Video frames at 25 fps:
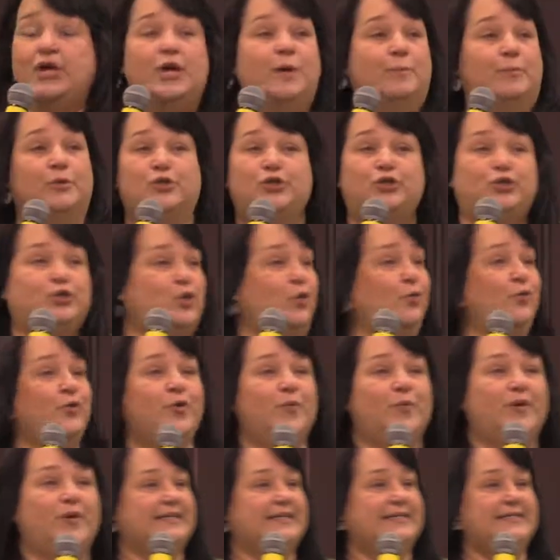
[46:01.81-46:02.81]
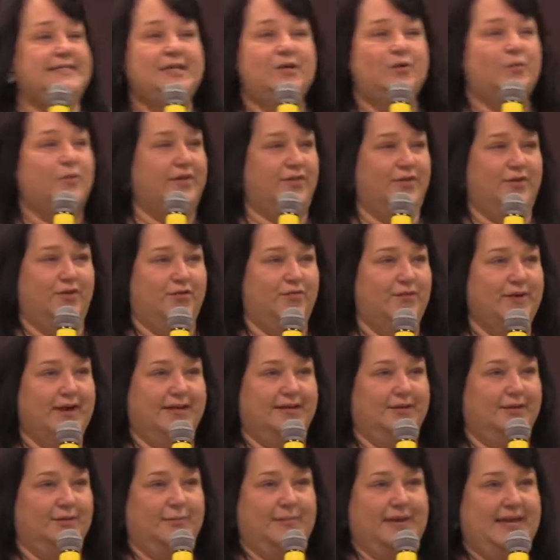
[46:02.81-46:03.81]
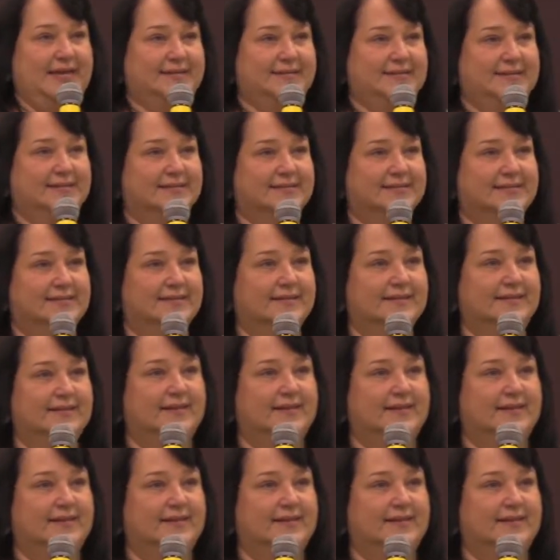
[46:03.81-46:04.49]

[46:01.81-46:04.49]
but you don't know deal with on a regular basis.